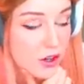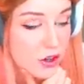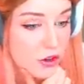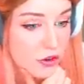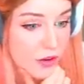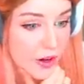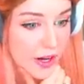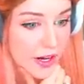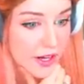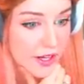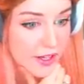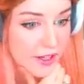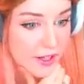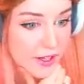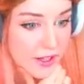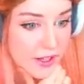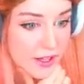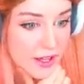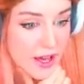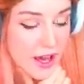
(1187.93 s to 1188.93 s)
gray.
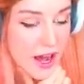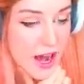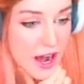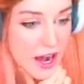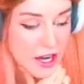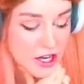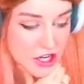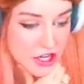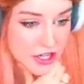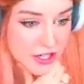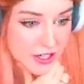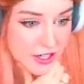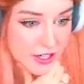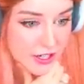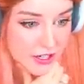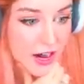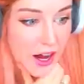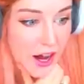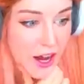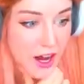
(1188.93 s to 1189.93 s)

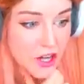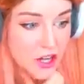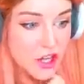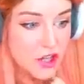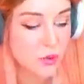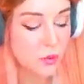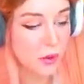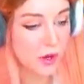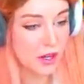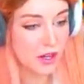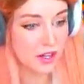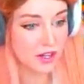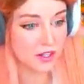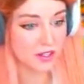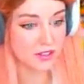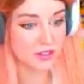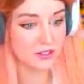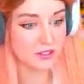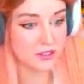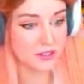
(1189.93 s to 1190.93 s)
Ashley. Ash
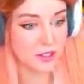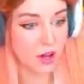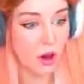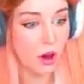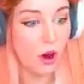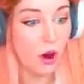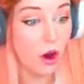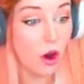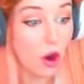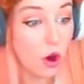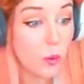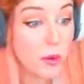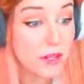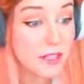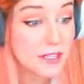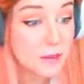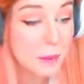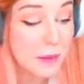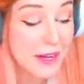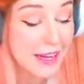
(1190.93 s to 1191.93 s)
works. Oh, we could
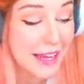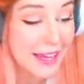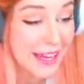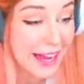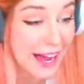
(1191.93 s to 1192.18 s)
spell it like